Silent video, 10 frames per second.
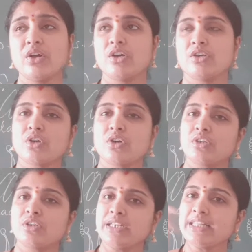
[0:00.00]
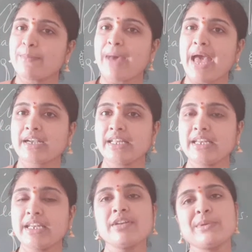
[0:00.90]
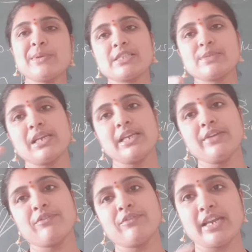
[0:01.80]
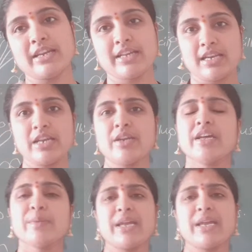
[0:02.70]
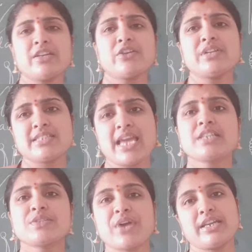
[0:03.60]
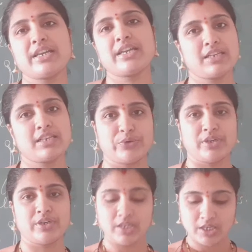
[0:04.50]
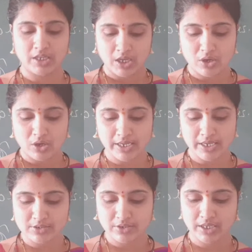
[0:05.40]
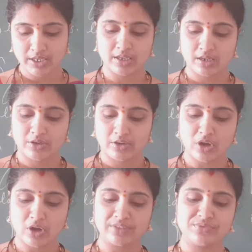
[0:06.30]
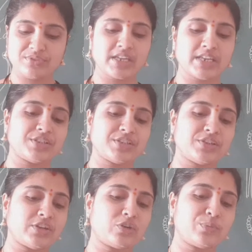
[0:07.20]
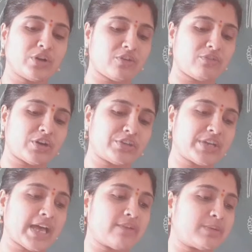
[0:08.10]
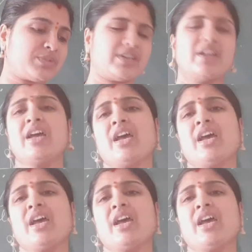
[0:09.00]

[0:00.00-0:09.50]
So only the bacteria will be visible in violet color, remaining you will see as white color only. Okay, so here draw rough sketches in your notebook of what you have observed.